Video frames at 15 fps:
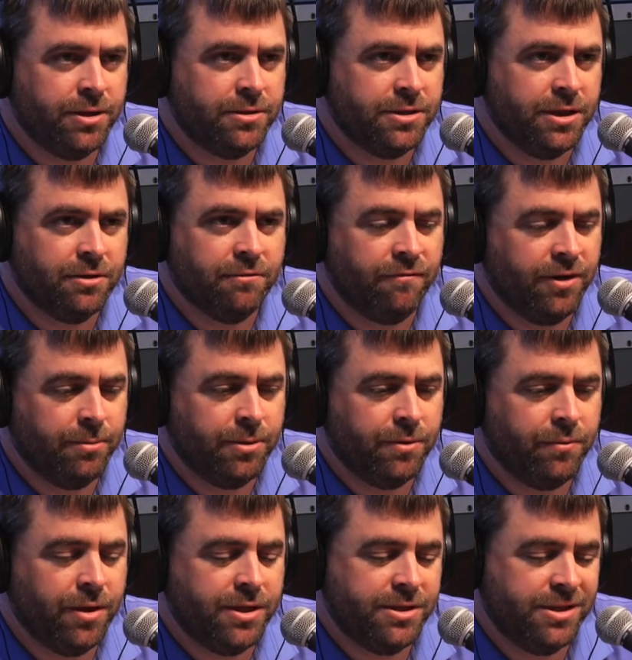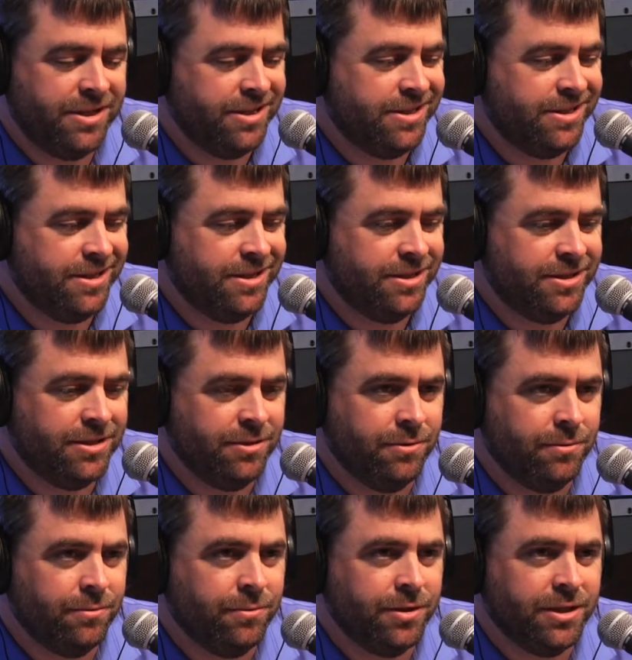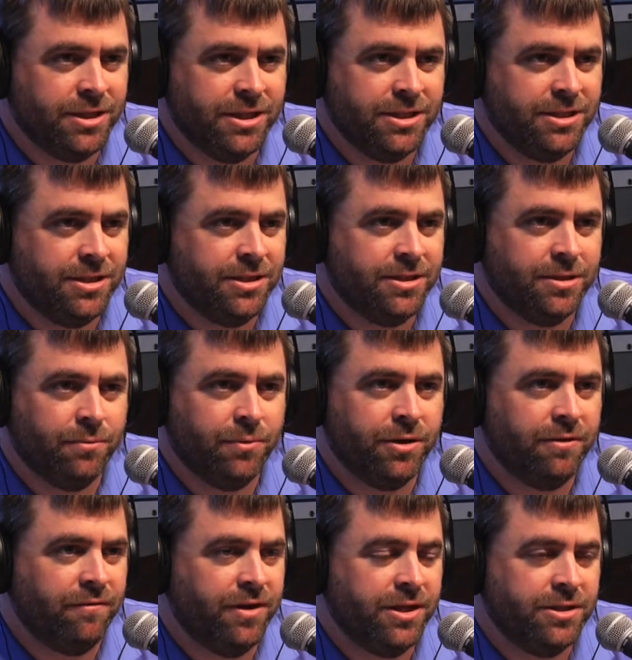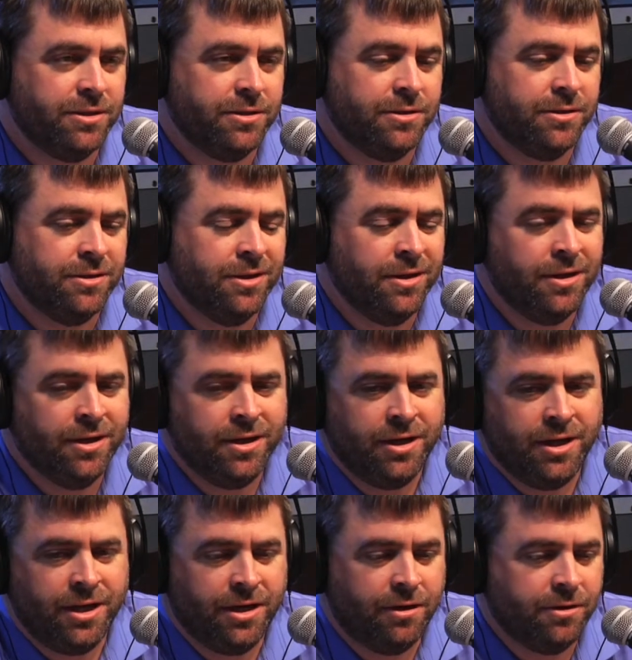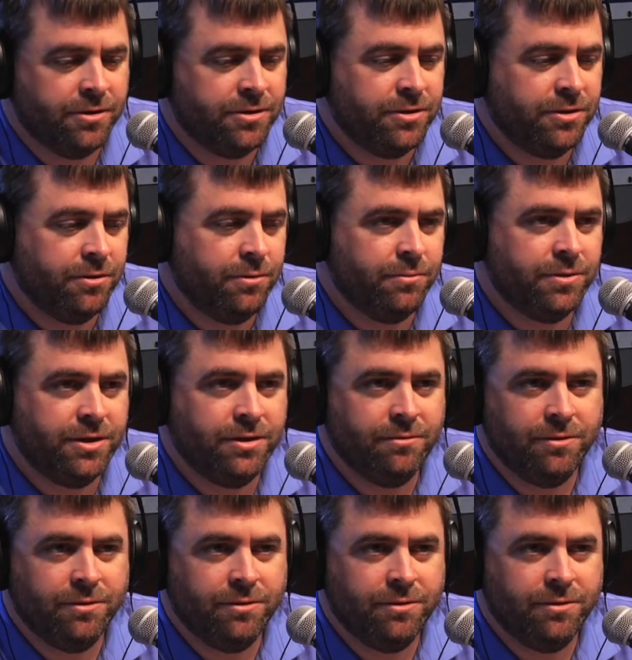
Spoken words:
single family residences to additions and renovations, and also,